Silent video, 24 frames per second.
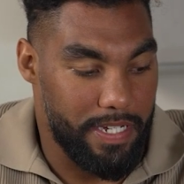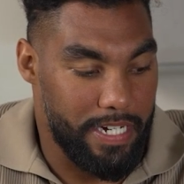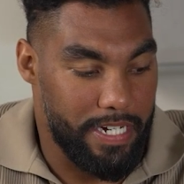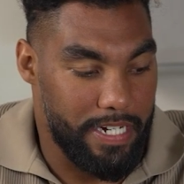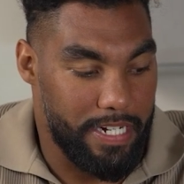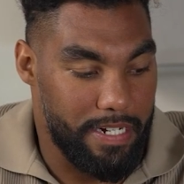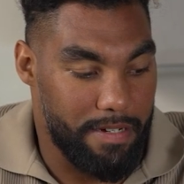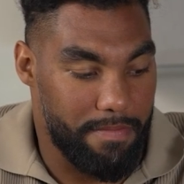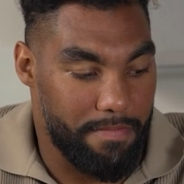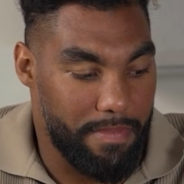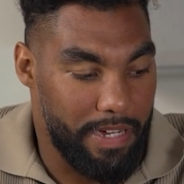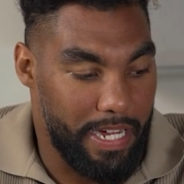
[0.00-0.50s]

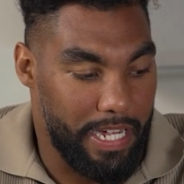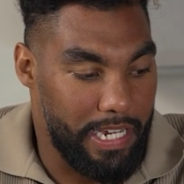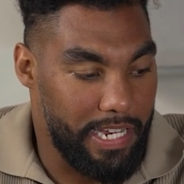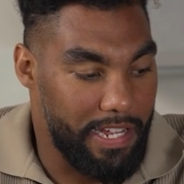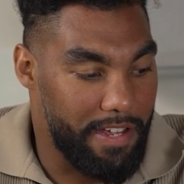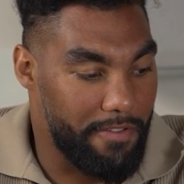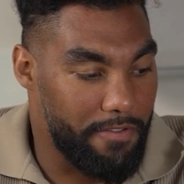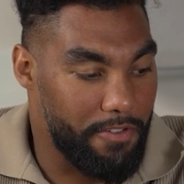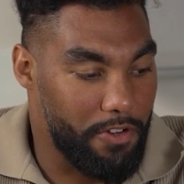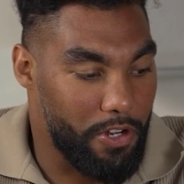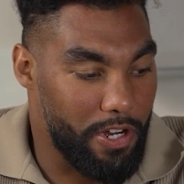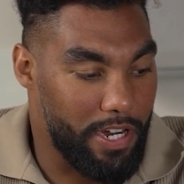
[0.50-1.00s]
I
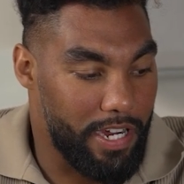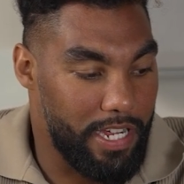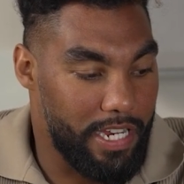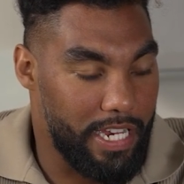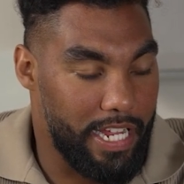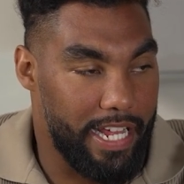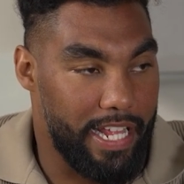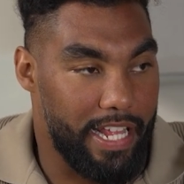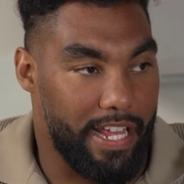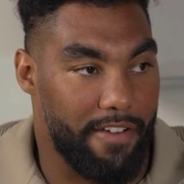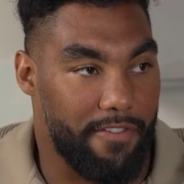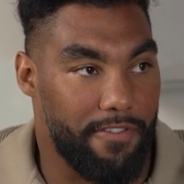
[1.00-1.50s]
love trying.
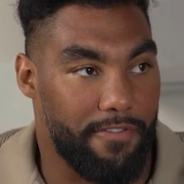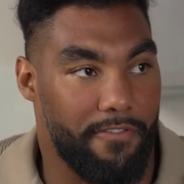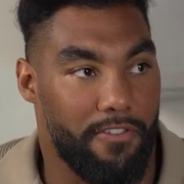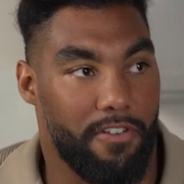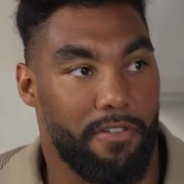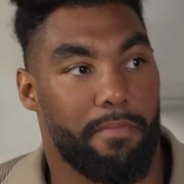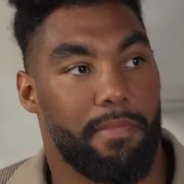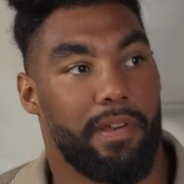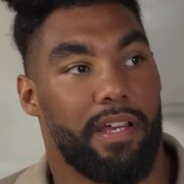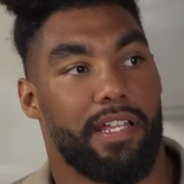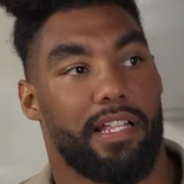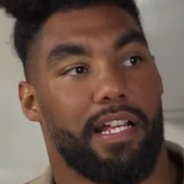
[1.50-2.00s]
Like
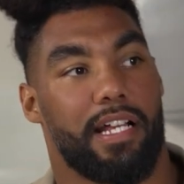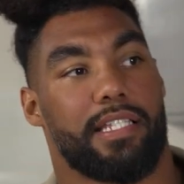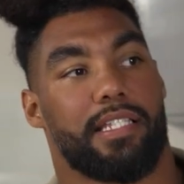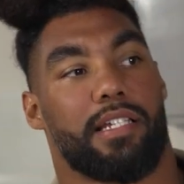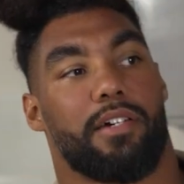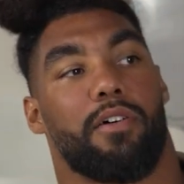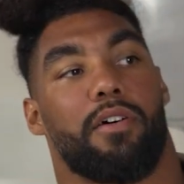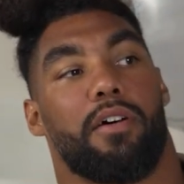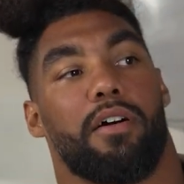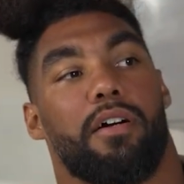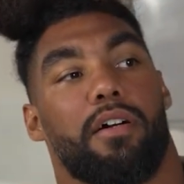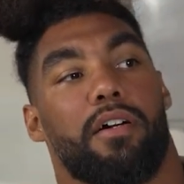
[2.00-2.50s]
for me, that's
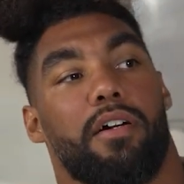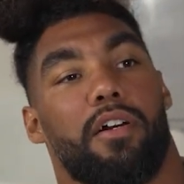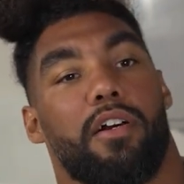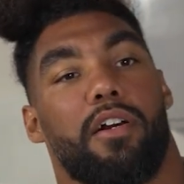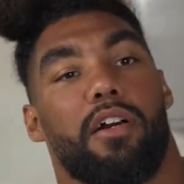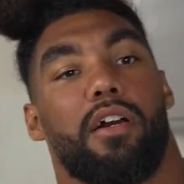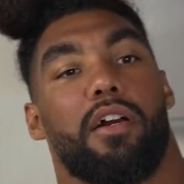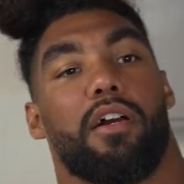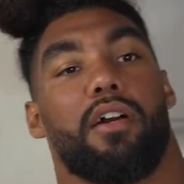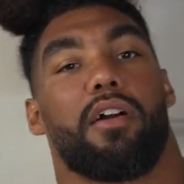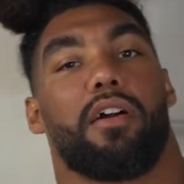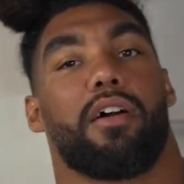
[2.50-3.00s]
a
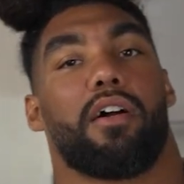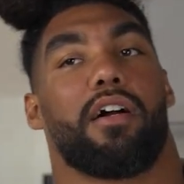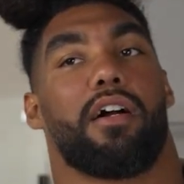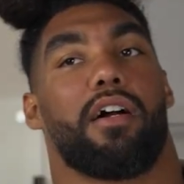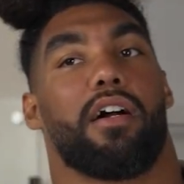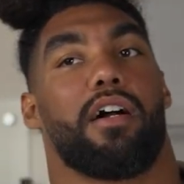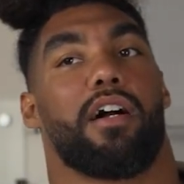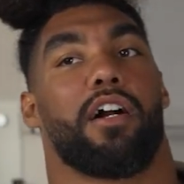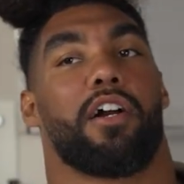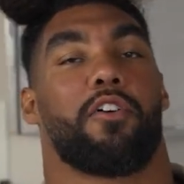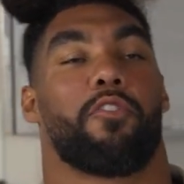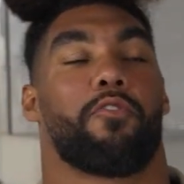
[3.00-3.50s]

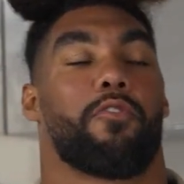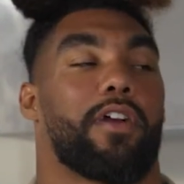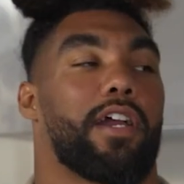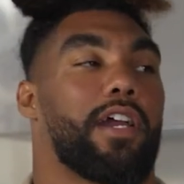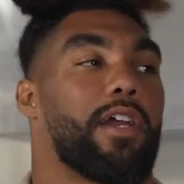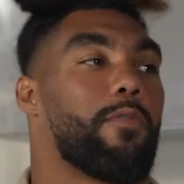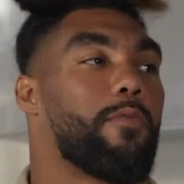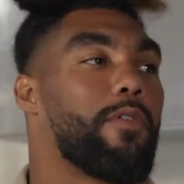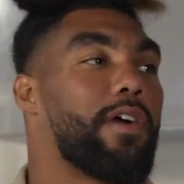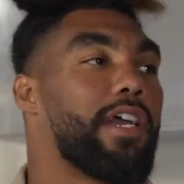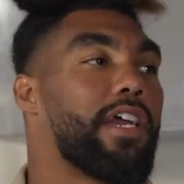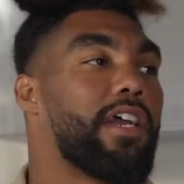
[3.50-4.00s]

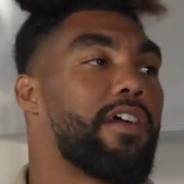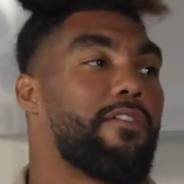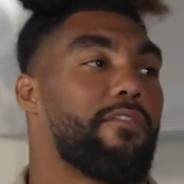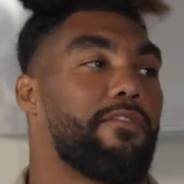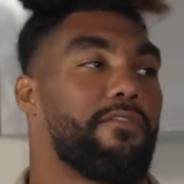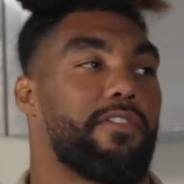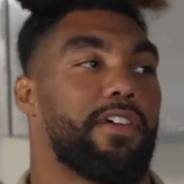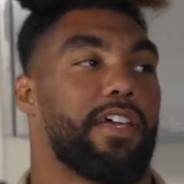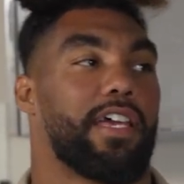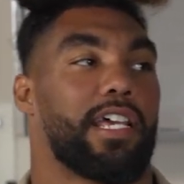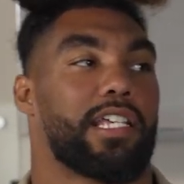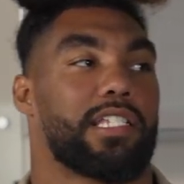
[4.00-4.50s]
great way
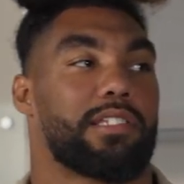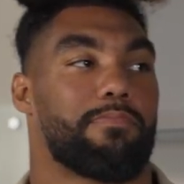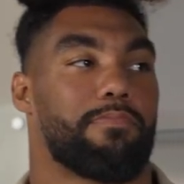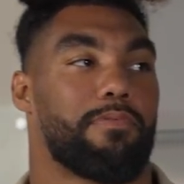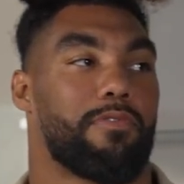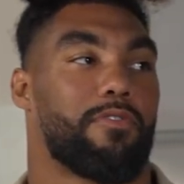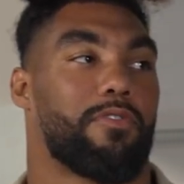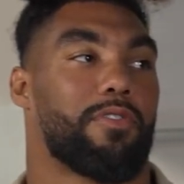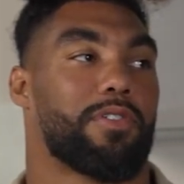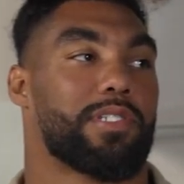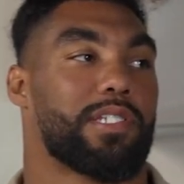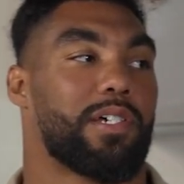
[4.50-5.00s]
of
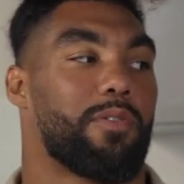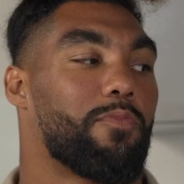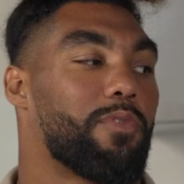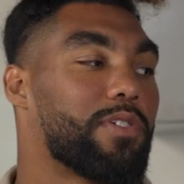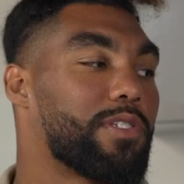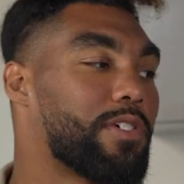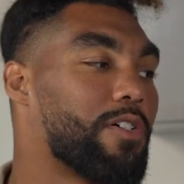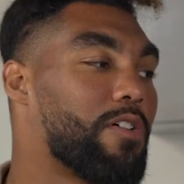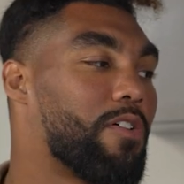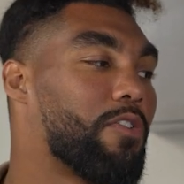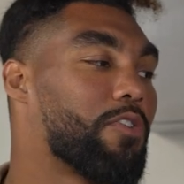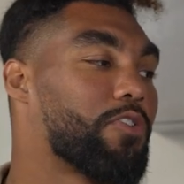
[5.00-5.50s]
exploring
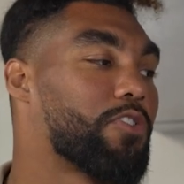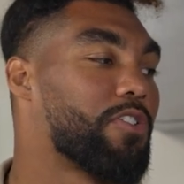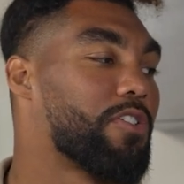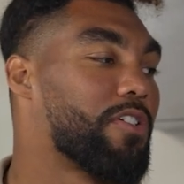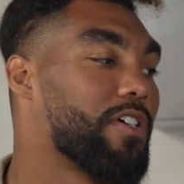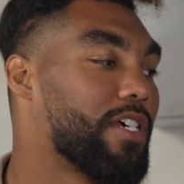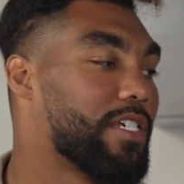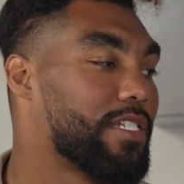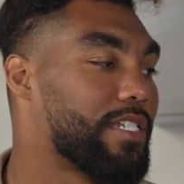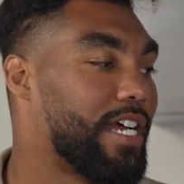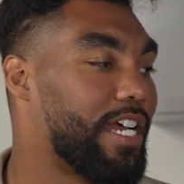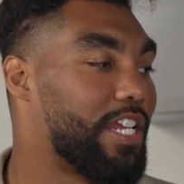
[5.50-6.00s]
someone's
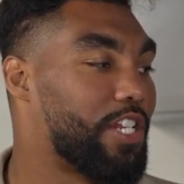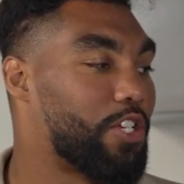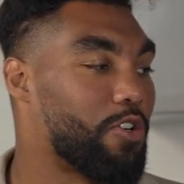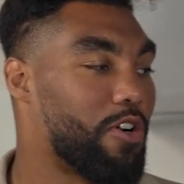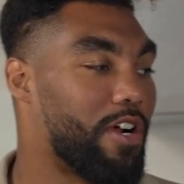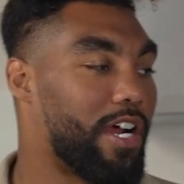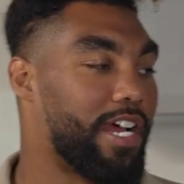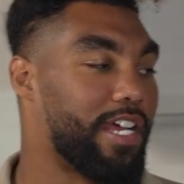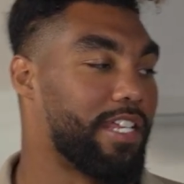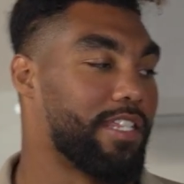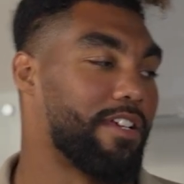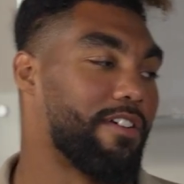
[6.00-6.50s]
culture is like
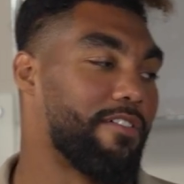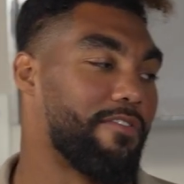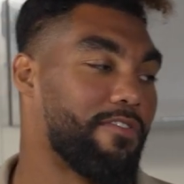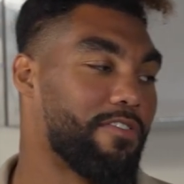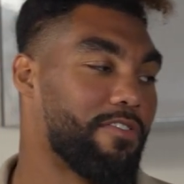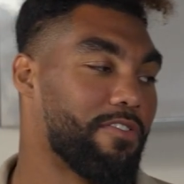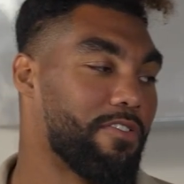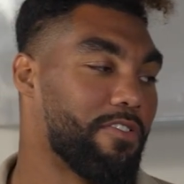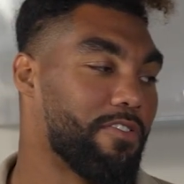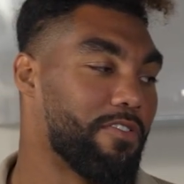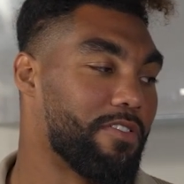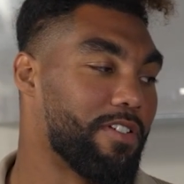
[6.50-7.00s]
trying their
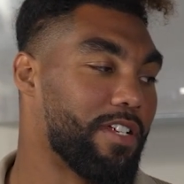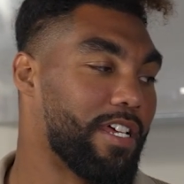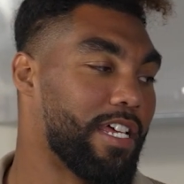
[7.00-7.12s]
food.